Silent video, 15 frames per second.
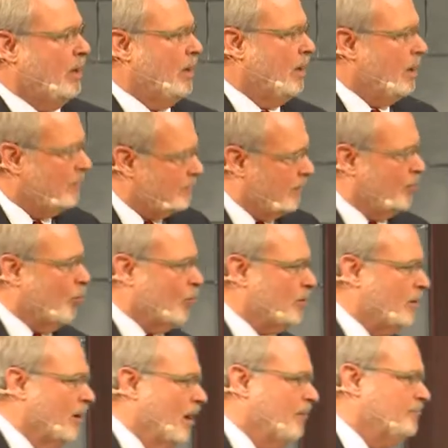is the
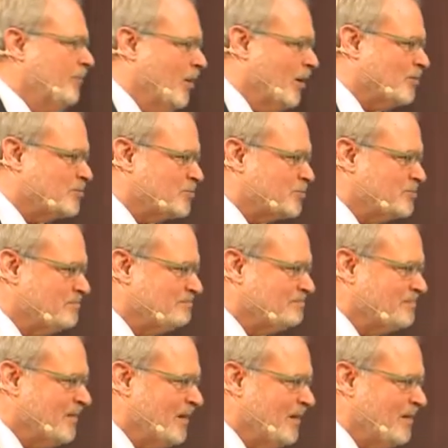Lord, the Lord
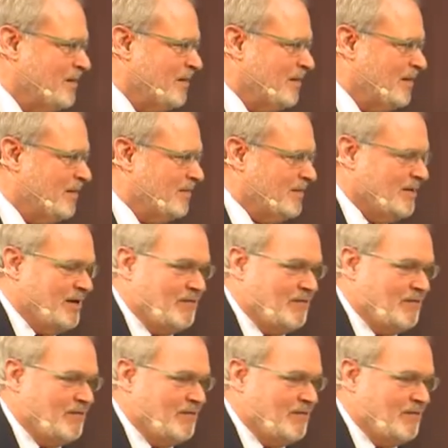loved us.